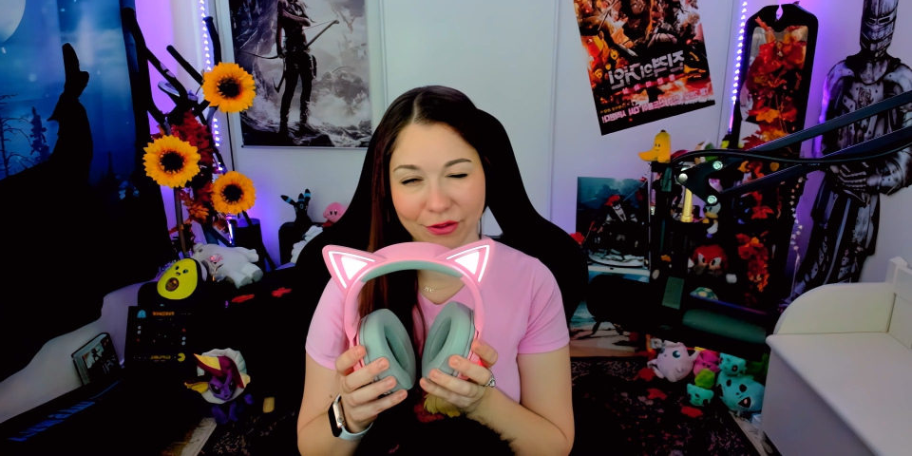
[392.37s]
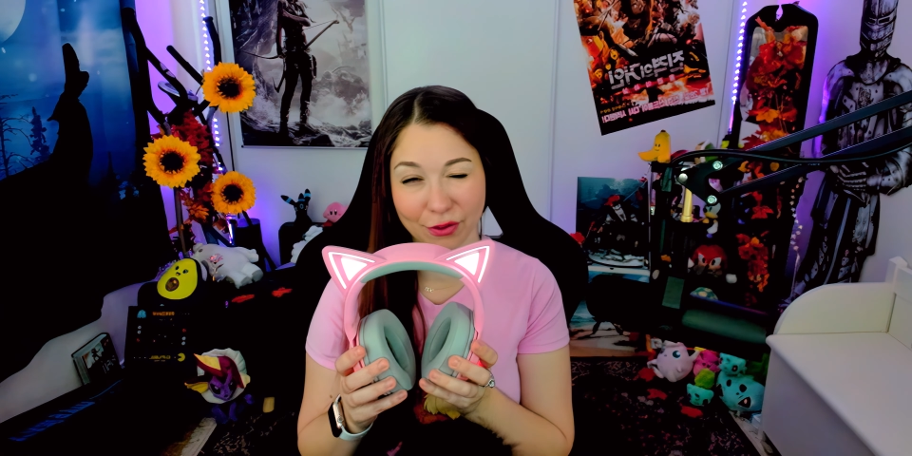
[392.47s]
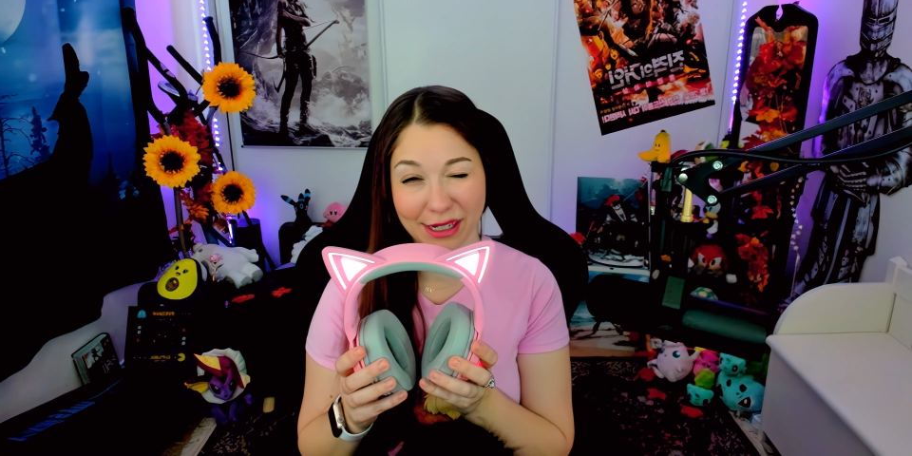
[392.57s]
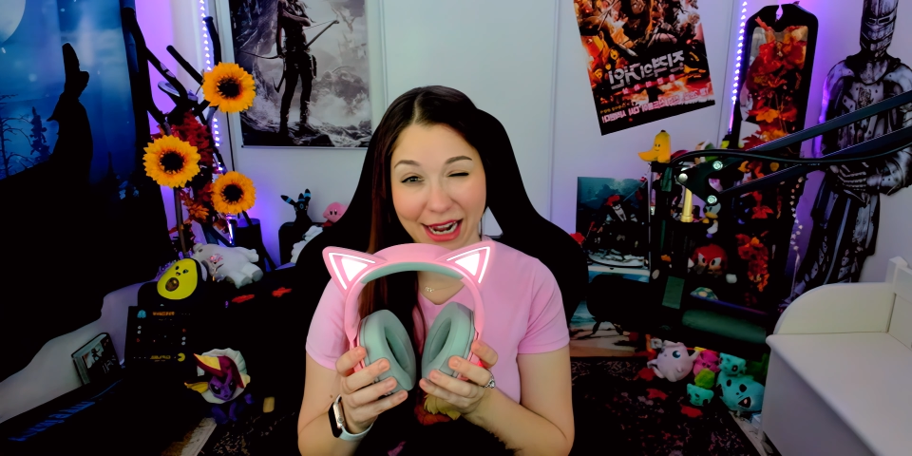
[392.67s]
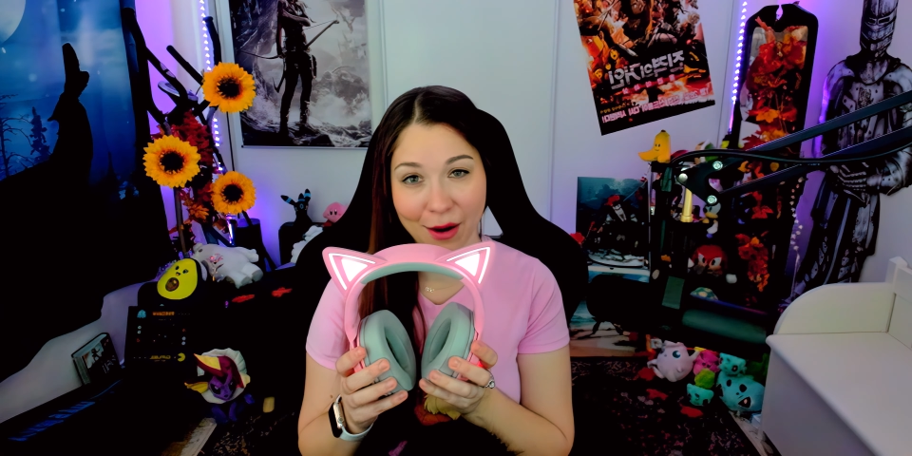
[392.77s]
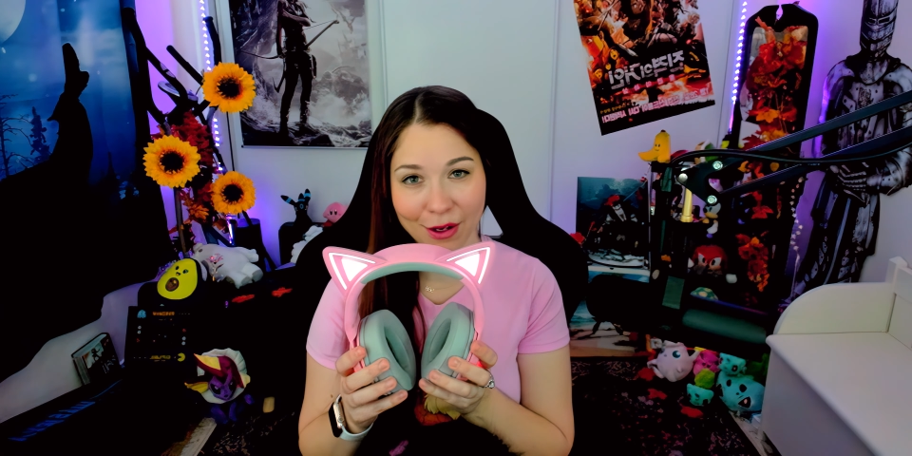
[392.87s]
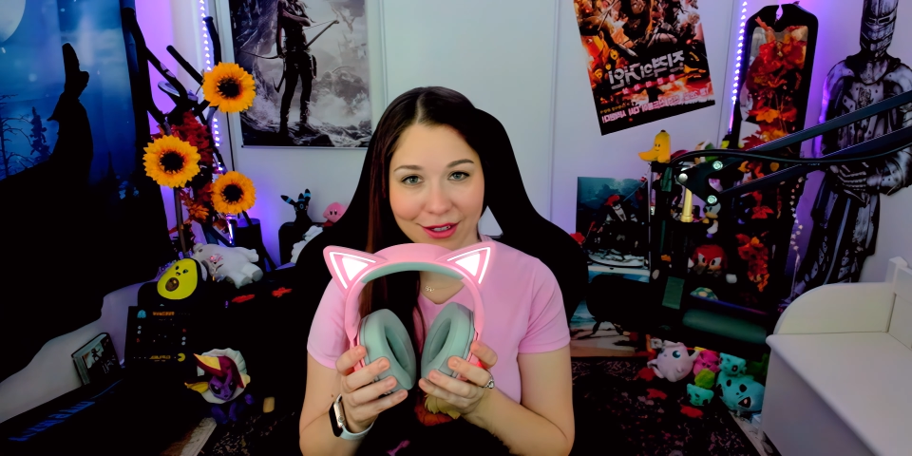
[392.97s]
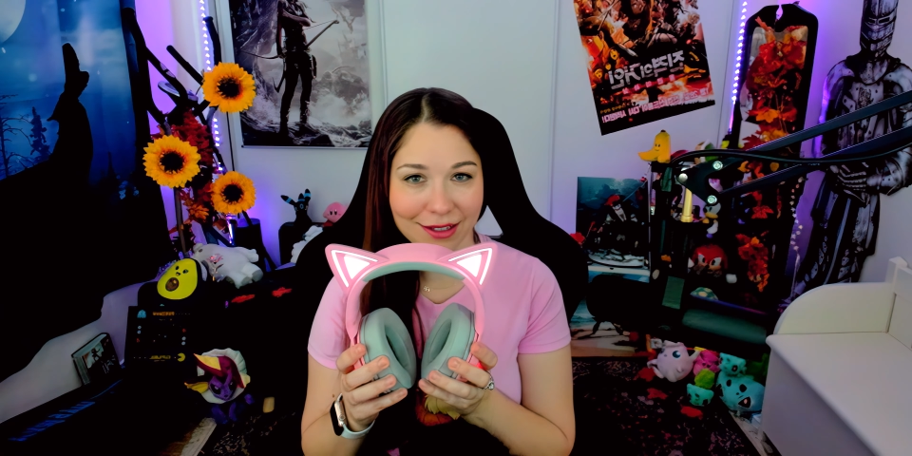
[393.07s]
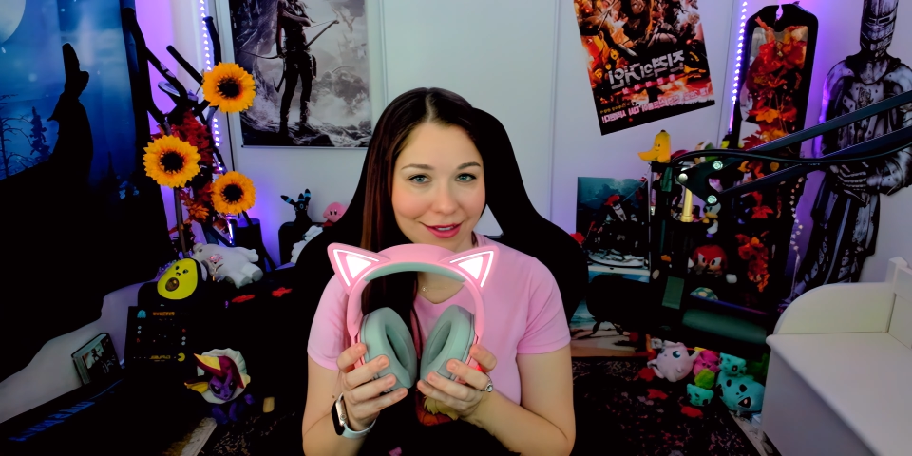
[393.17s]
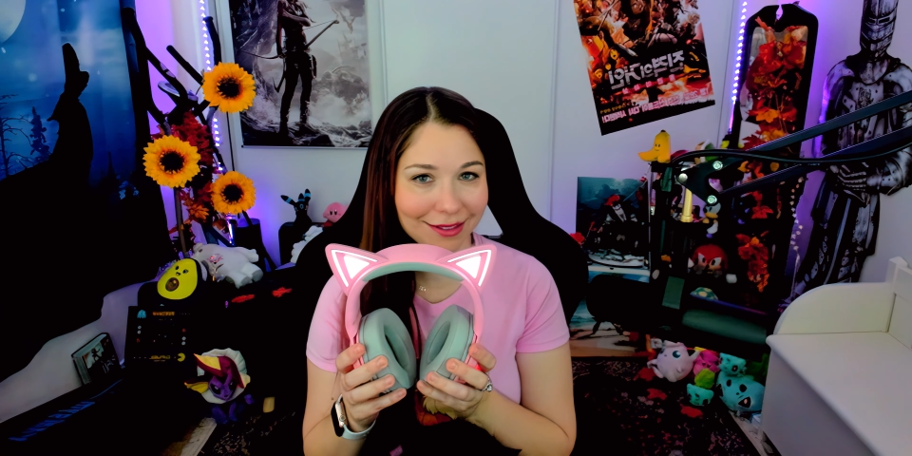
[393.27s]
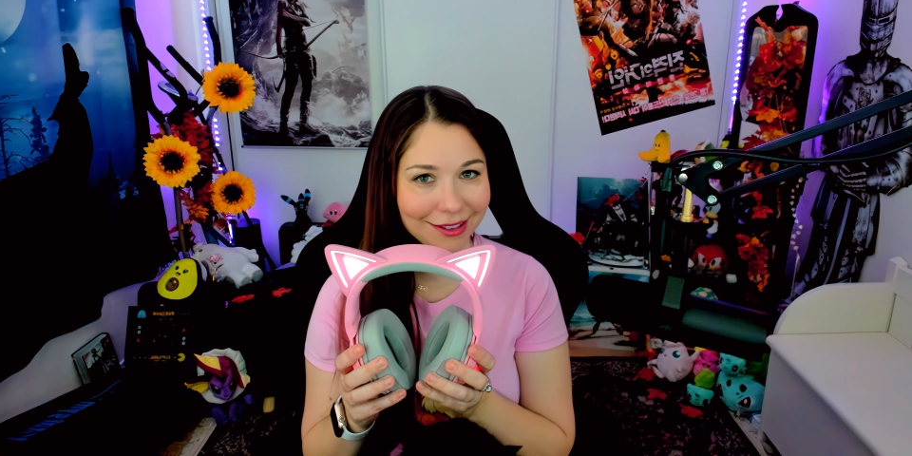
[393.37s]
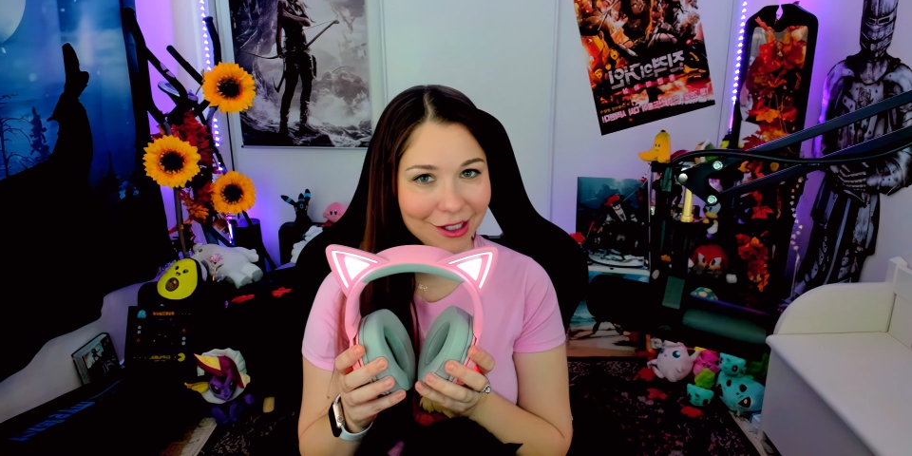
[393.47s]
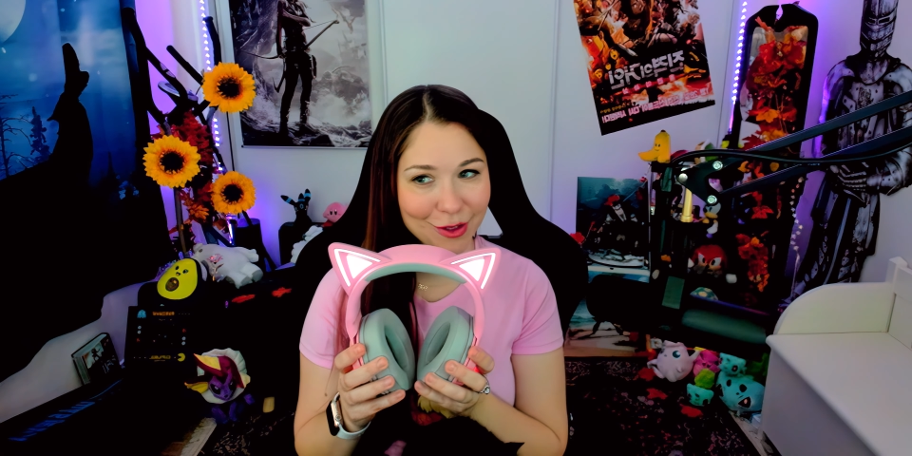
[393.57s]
40 hours.